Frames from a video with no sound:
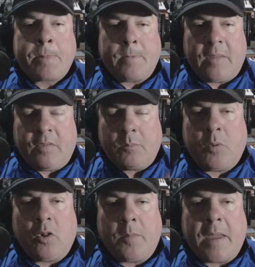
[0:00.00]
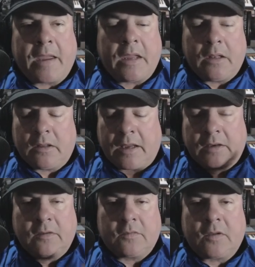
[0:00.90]
and then pull it back in, and I
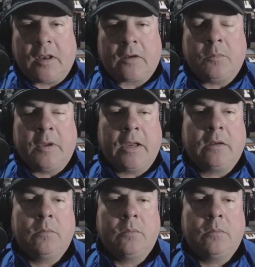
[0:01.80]
can disconnect my